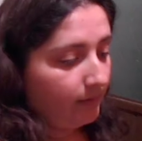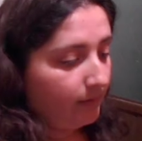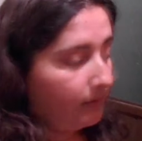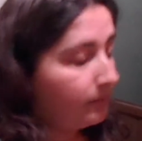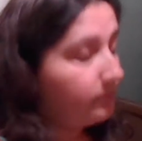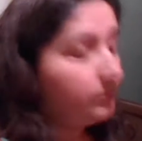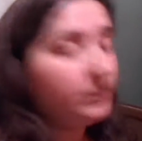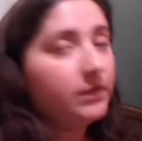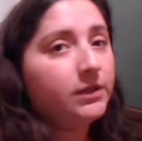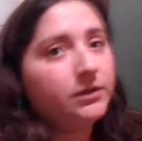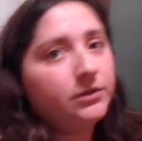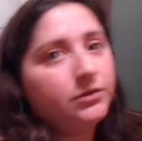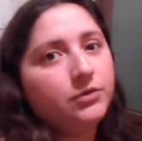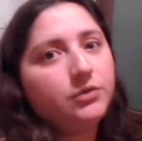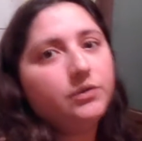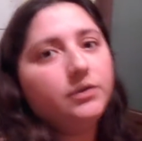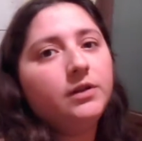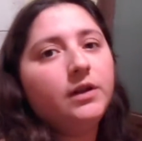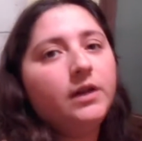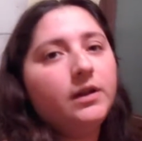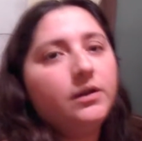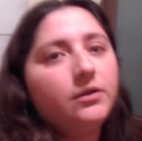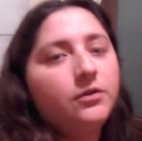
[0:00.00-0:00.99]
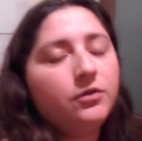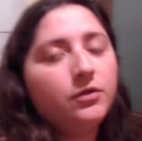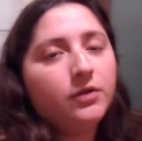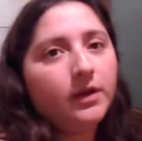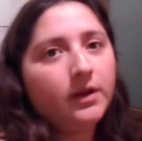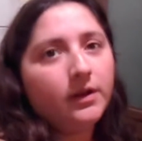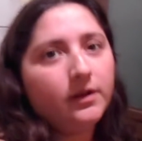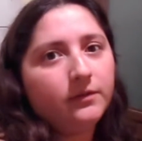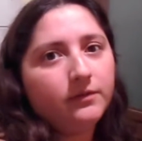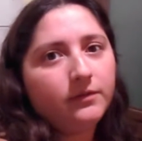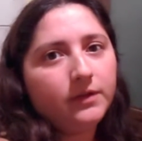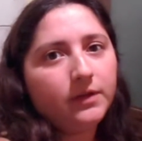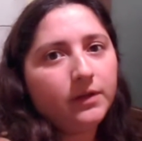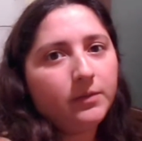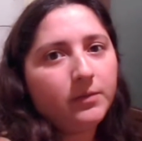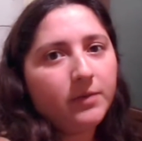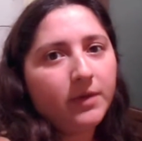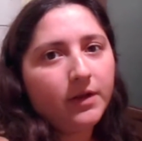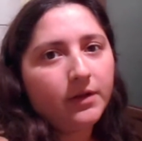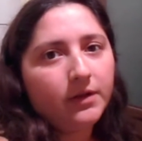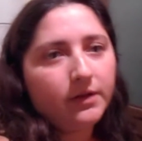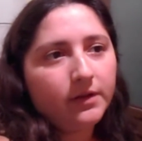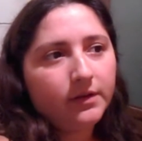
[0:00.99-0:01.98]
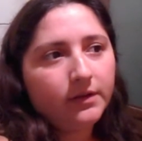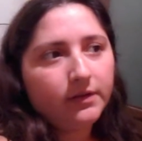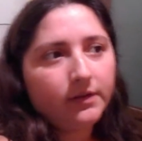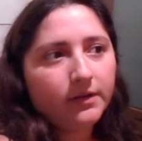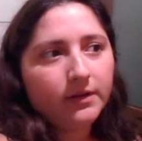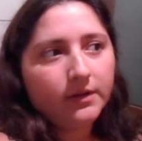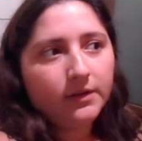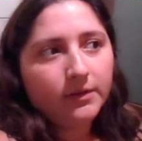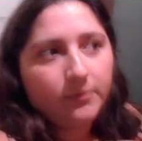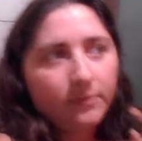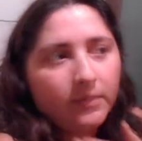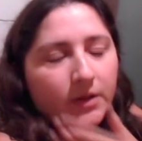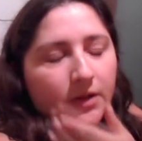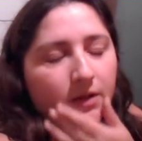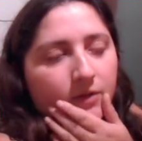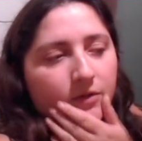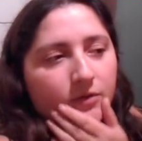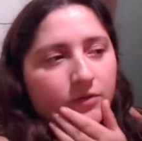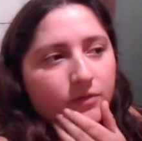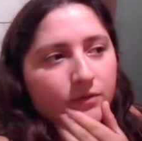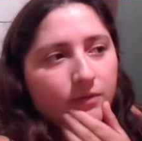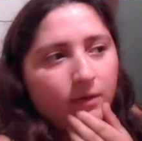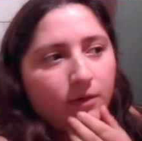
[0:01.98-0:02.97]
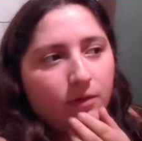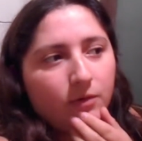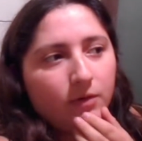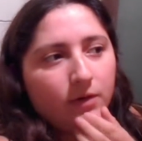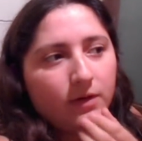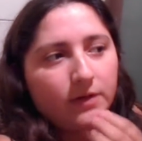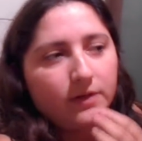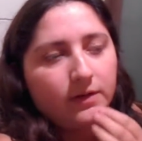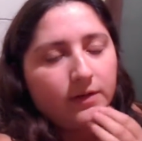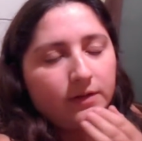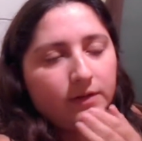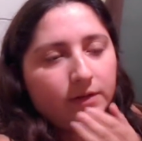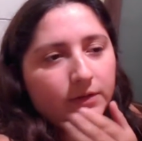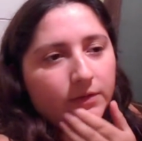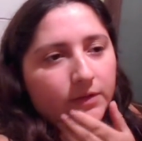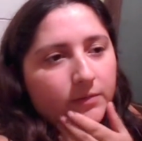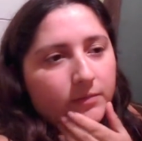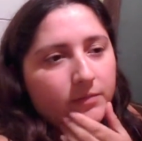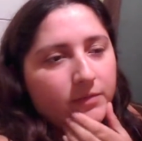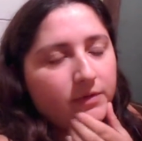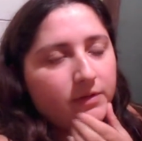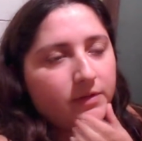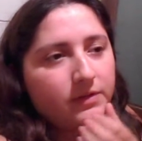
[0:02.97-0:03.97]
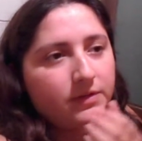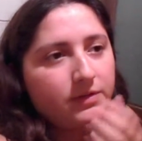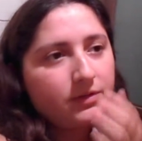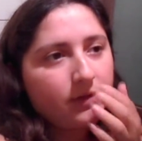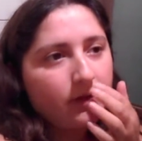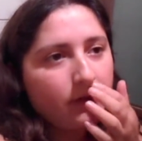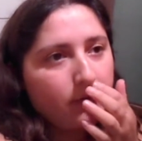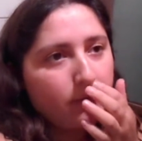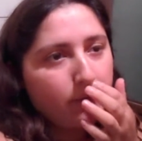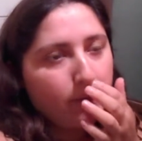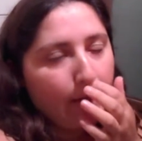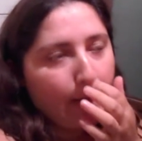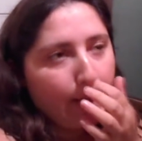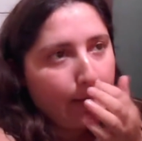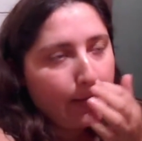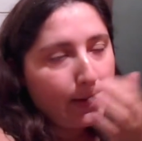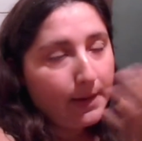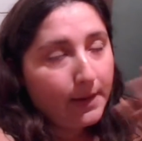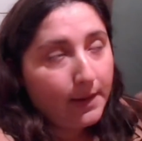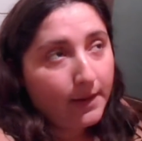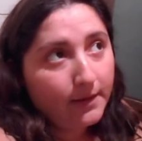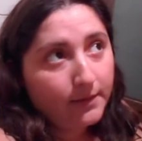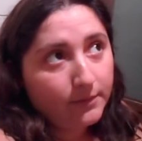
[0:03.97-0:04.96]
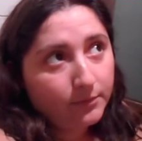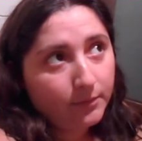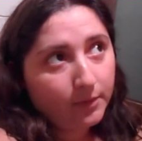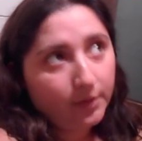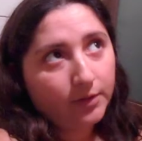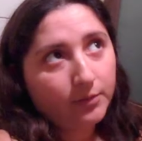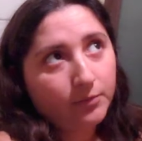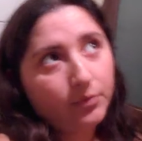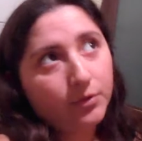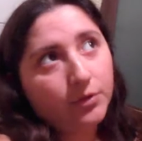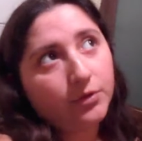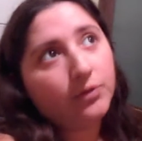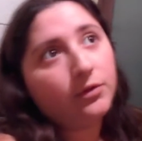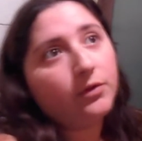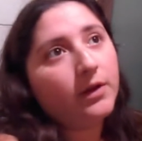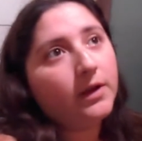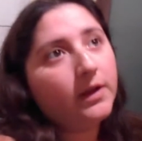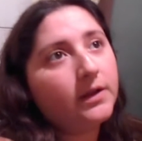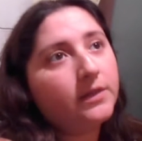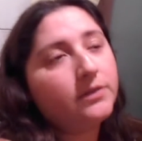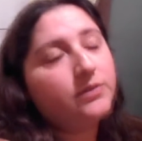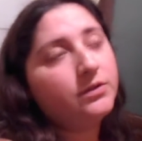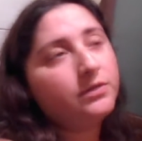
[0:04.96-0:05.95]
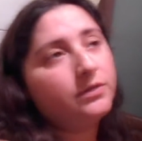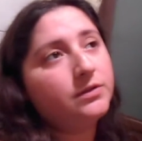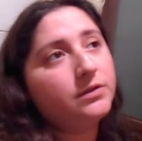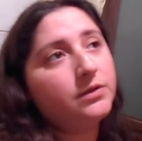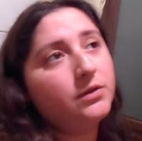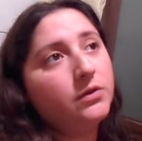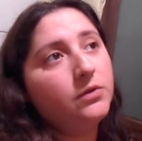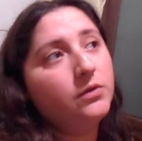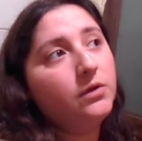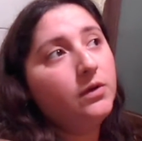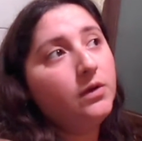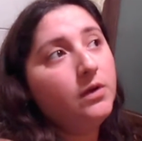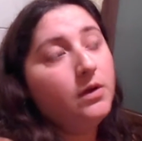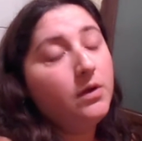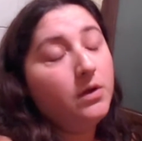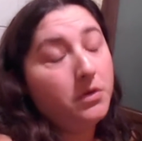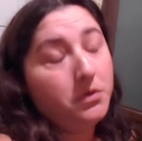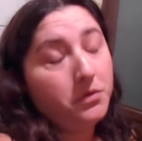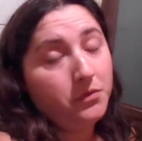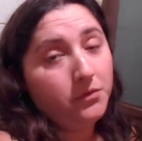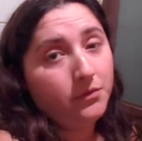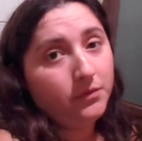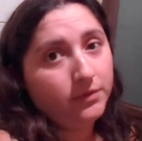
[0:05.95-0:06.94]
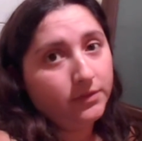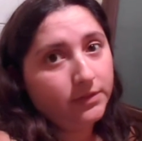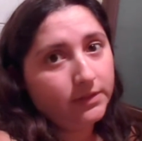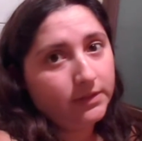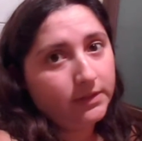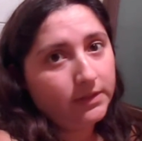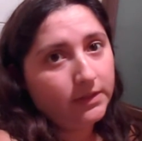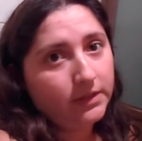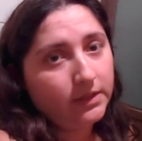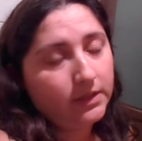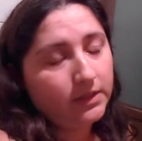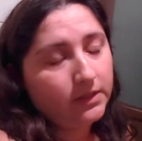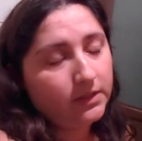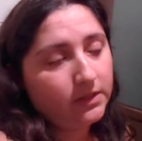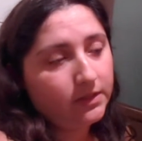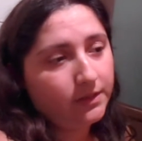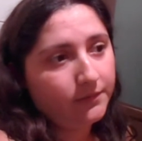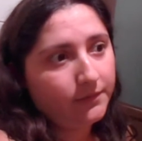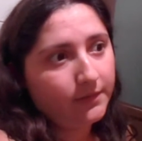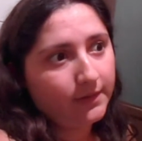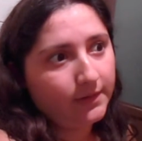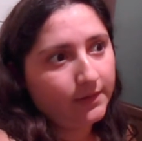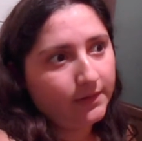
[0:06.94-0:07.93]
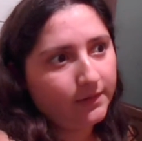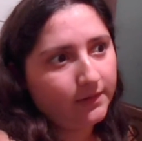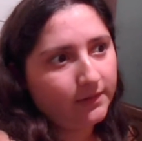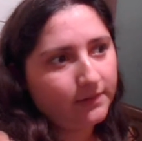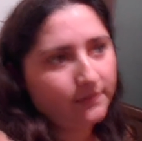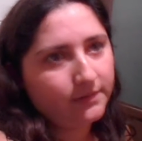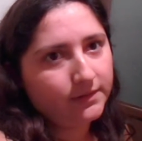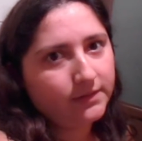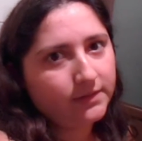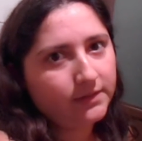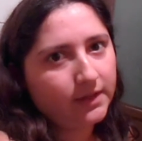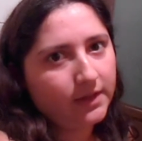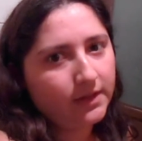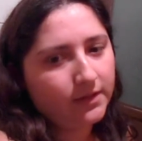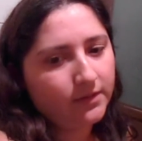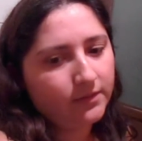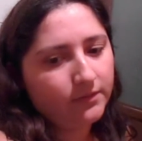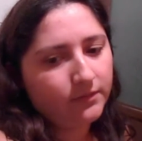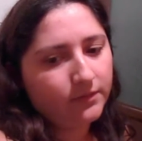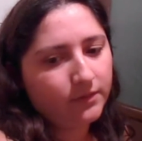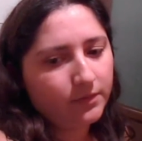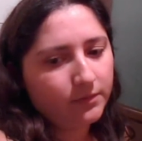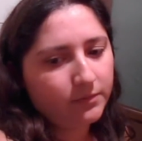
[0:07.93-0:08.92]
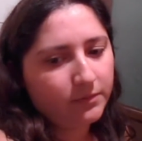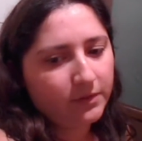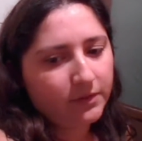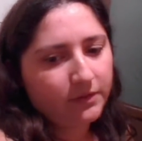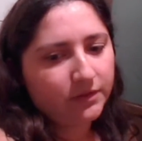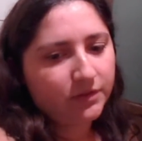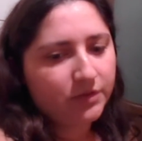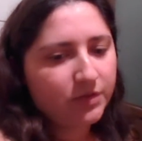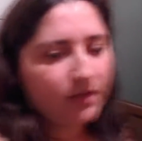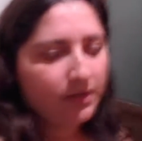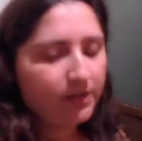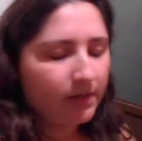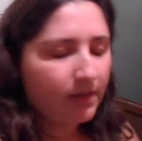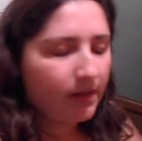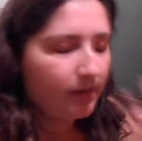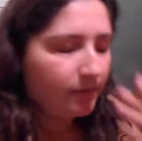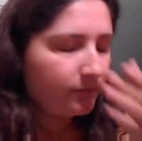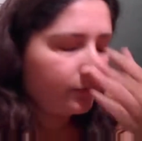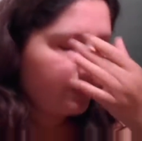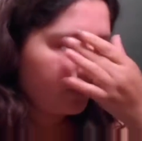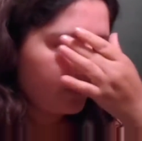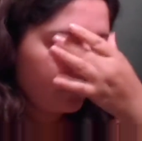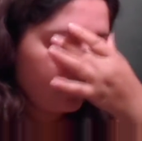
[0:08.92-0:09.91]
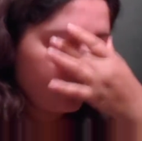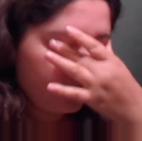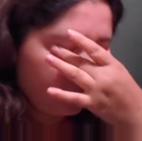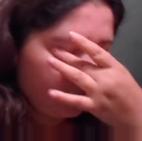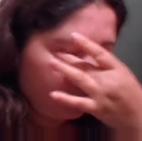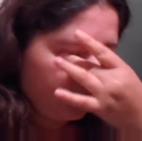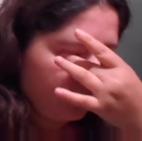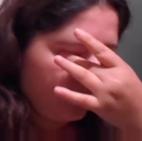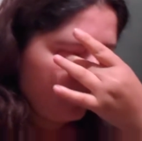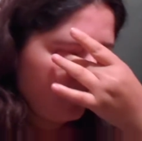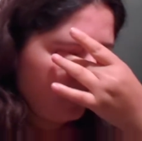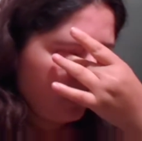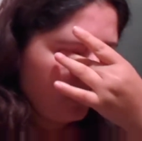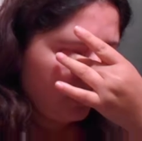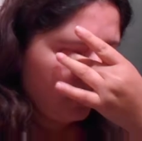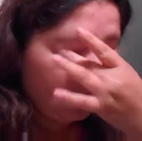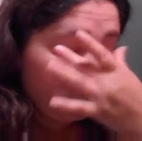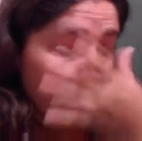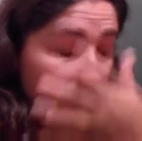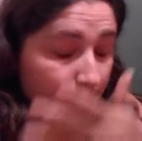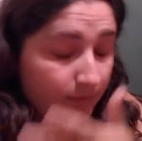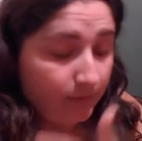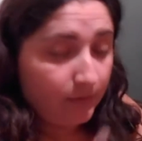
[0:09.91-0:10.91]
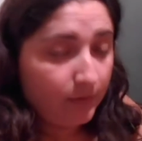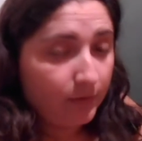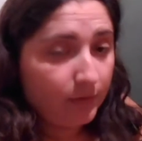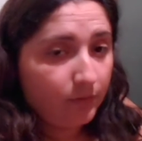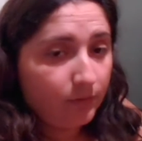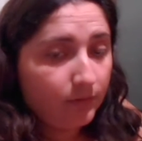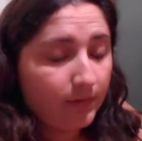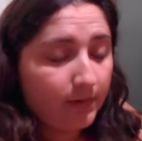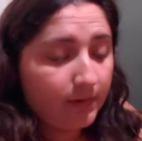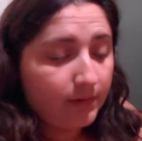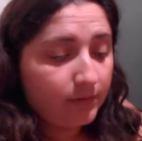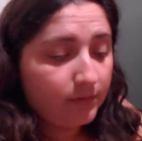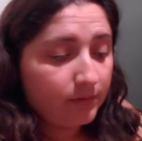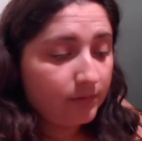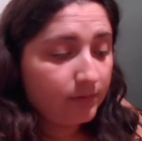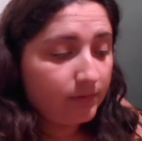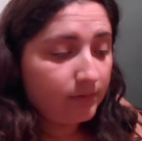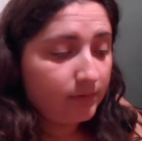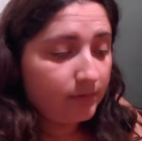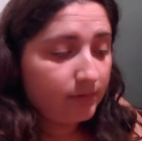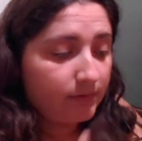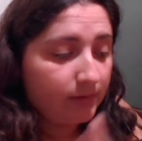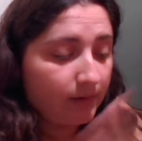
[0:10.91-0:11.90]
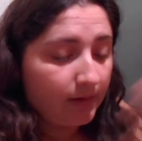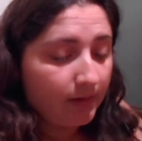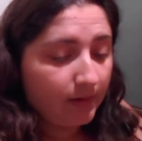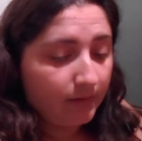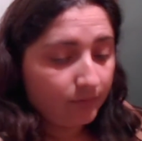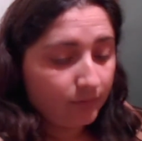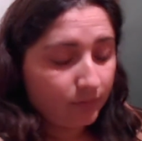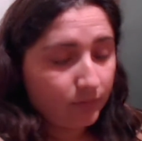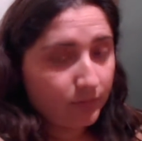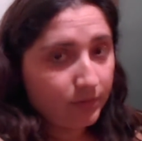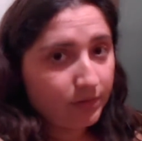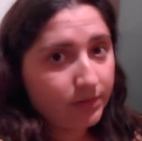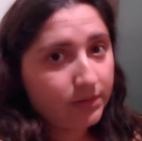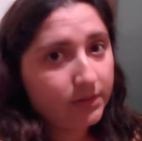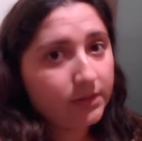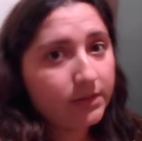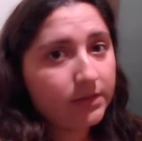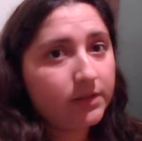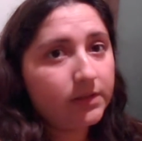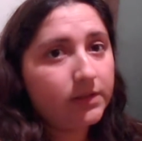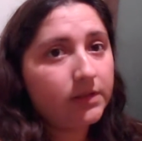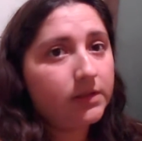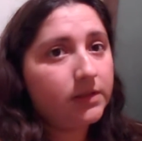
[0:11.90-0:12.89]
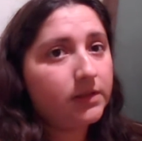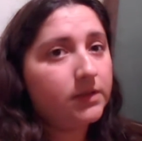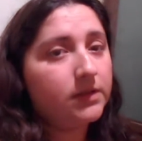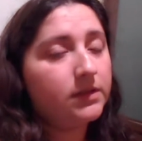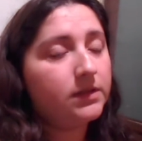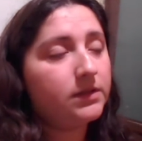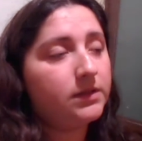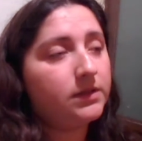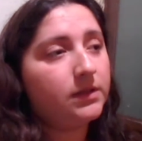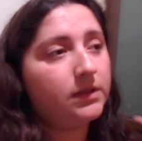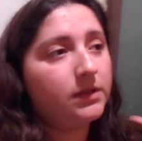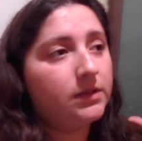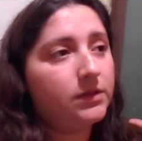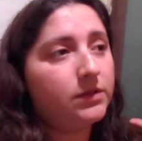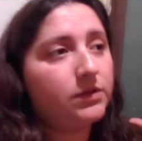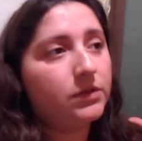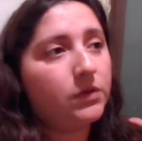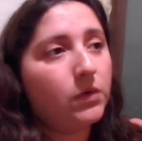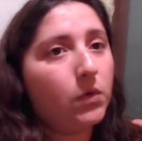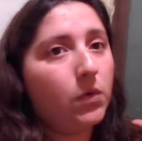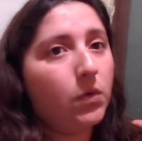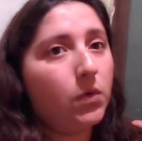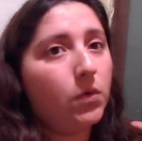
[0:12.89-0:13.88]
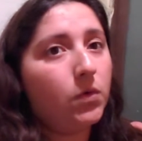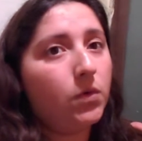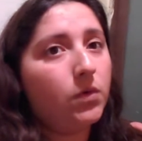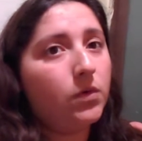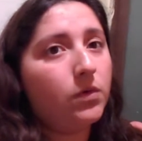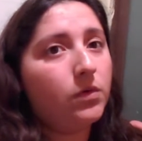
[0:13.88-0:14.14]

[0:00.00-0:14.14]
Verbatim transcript: I'm not sure. I don't know how to feel about it. I also recorded another episode of Stardew Valley, and my computer crashed, so we'll see if anything's saved. I'm gonna check after the video renders. I have to wash dishes, so...